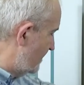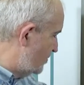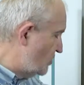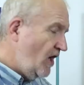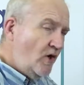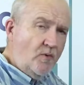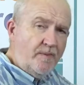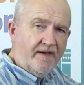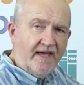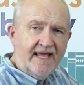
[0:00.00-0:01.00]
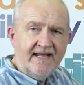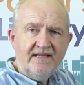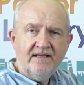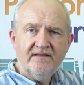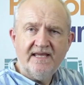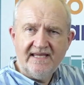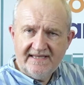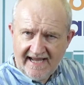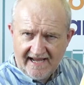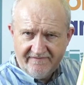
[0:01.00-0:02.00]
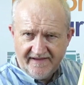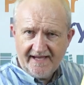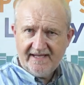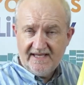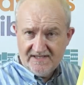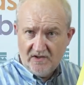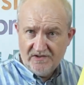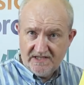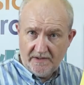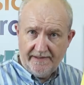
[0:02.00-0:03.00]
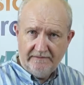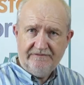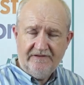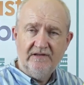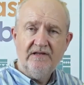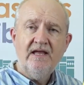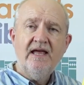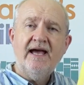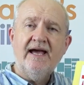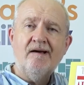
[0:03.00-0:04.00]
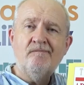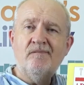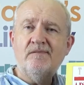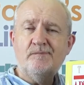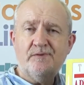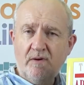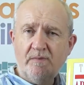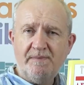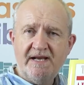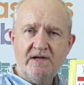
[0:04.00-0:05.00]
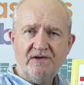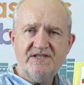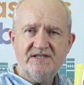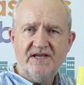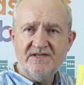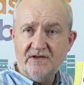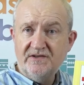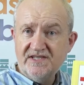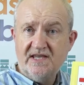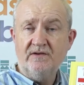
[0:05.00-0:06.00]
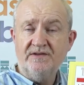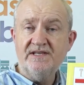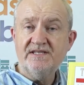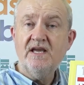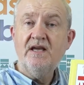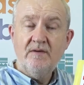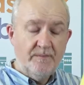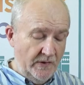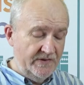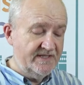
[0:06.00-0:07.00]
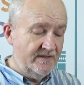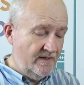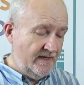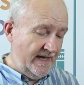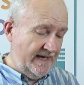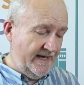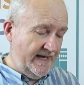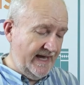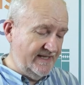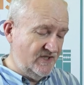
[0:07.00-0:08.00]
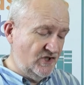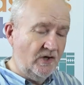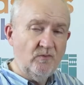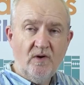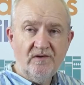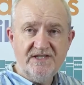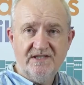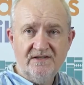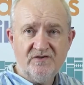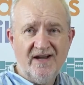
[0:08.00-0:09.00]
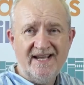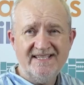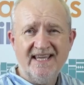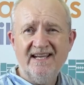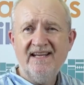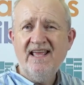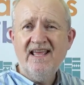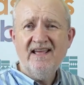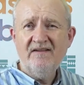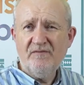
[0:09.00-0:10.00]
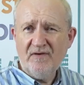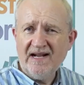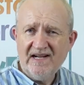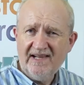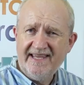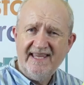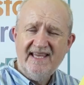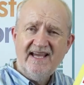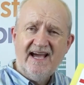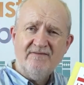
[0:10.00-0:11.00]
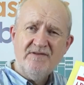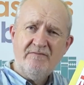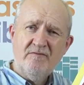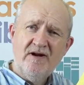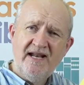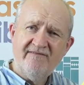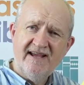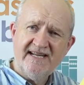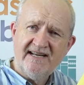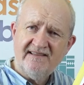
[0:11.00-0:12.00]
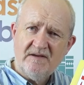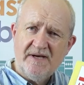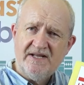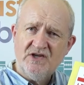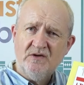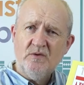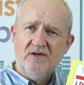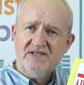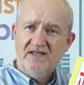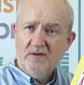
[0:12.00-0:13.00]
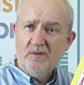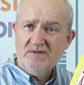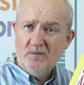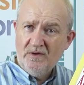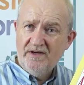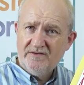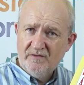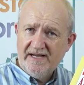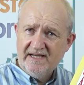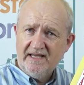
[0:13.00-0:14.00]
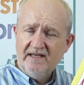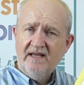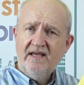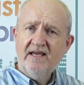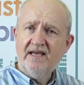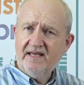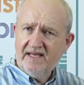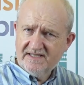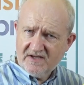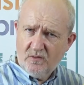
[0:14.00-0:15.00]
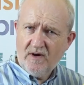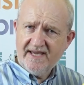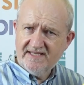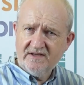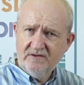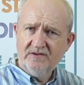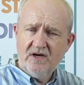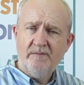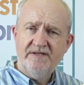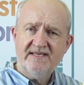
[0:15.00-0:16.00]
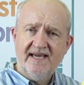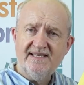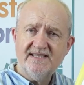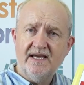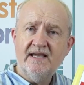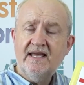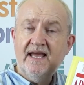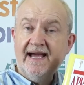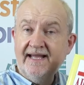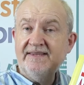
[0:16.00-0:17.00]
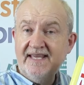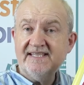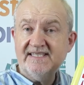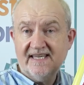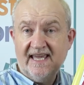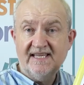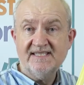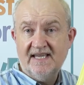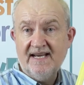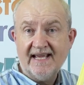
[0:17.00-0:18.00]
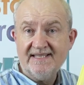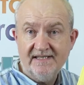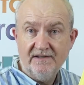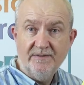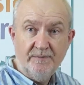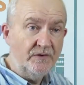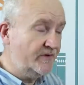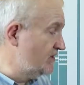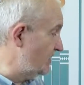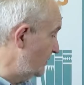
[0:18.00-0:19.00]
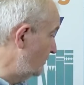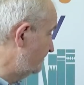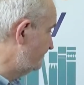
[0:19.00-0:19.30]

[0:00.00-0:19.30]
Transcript: Job in the NIVAC is also helpful, um, probably not as good as the others, but uh, it's John Walton's writing, and frankly, I've never really read anything by John Walton that wasn't worth reading. He's quite a good commentator, and this is an excellent book too.